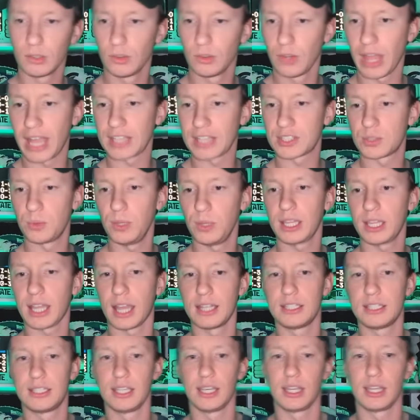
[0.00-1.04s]
last week i
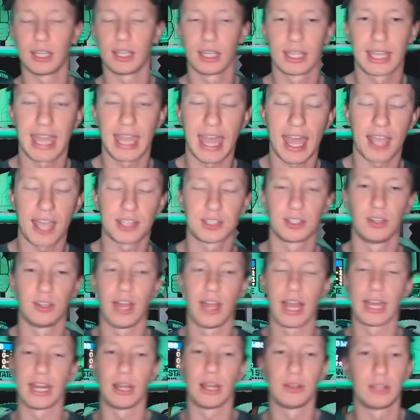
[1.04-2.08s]
did cast a
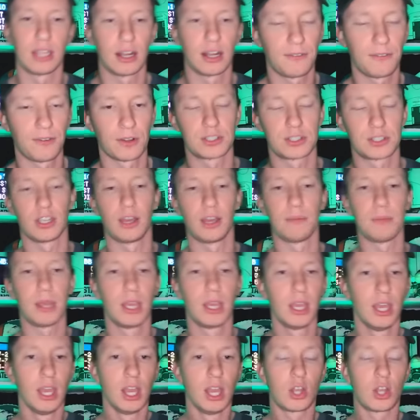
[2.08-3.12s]
line out there for some
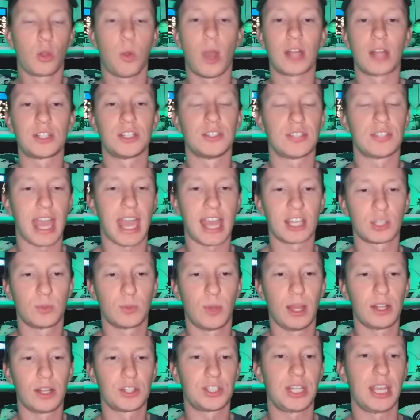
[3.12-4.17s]
questions as
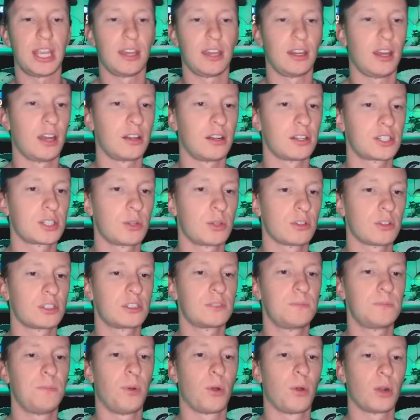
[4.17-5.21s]
well sheehan underscore
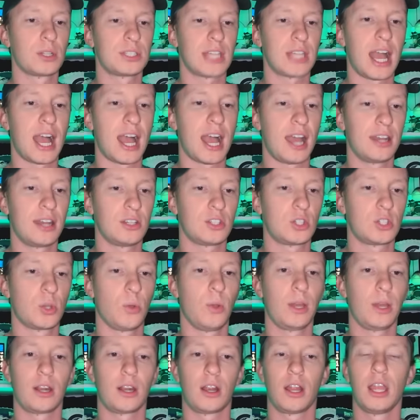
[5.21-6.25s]
sports on
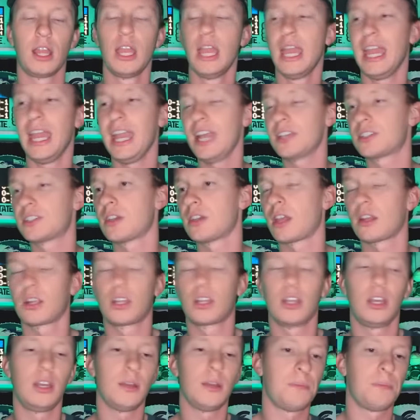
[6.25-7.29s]
twitter is another
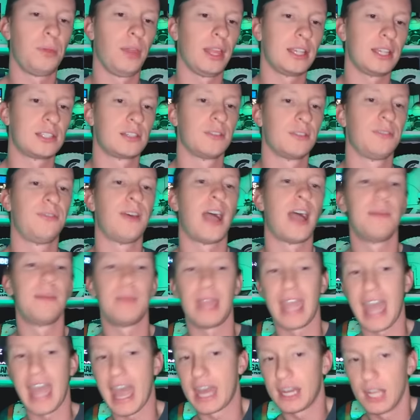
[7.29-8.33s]
good place to find
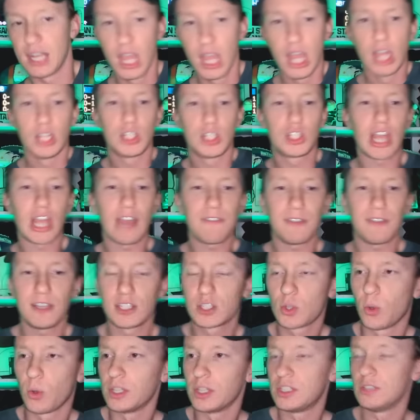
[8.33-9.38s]
me at jeff is
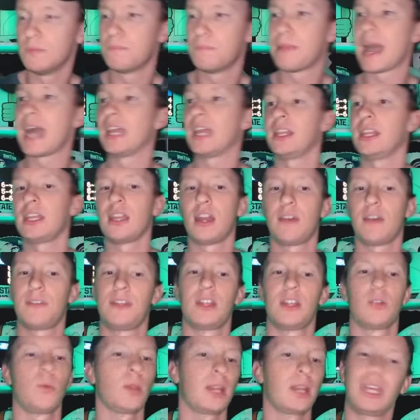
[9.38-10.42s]
going to bat lead off
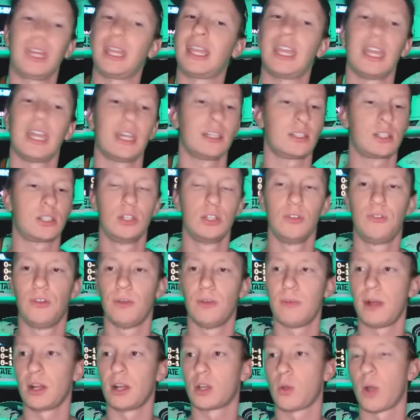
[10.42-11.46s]
here we're going to get two
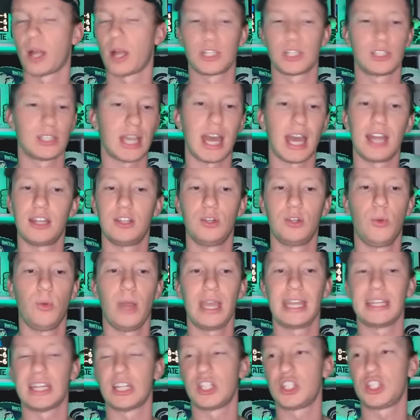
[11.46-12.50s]
football questions out of the
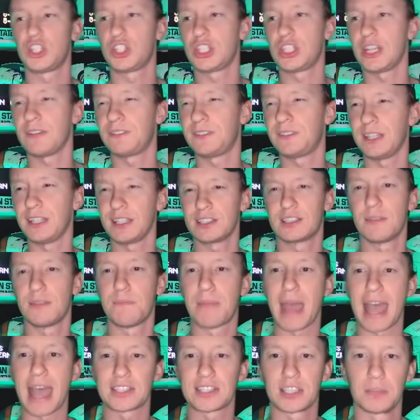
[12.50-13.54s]
way and then shift things to
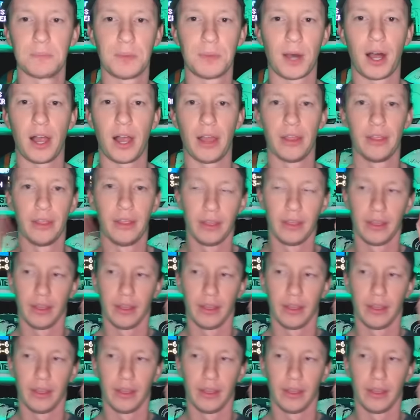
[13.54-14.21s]
basketball